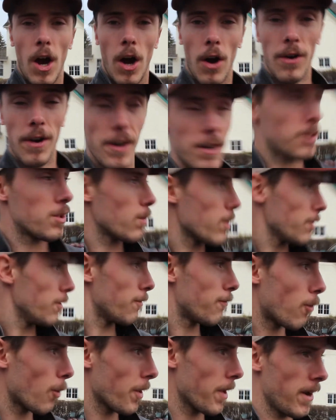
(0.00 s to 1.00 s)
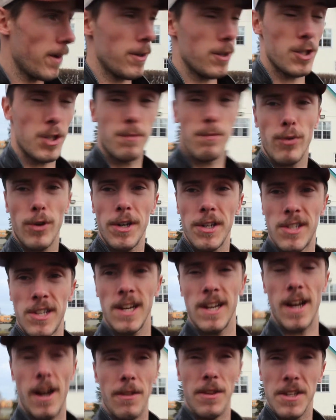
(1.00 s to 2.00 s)
Alrighty, so we're in the Fort Heritage
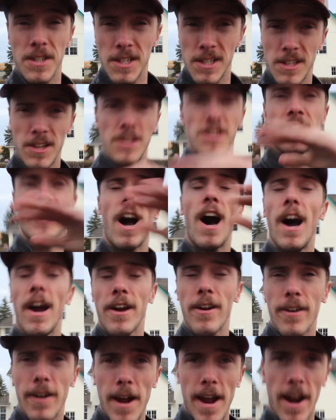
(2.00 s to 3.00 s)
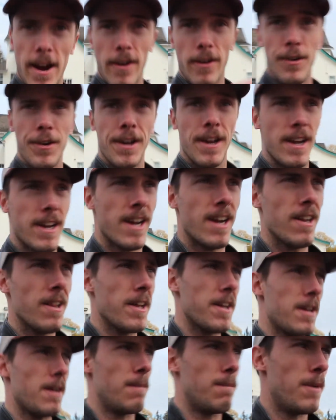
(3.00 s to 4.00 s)
Precinct now. This is an entire area, kind of
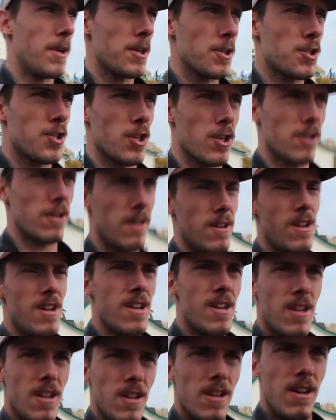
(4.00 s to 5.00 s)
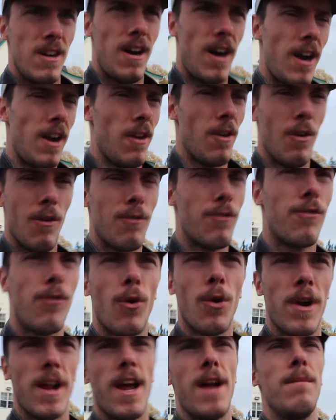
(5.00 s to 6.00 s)
like a miniature, I don't know,
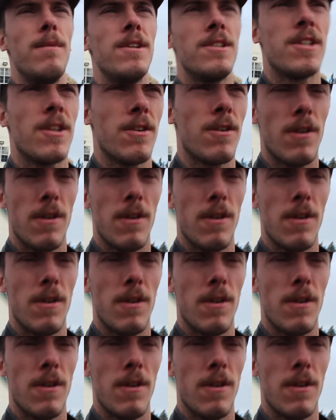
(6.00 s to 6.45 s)
Fort Edmonton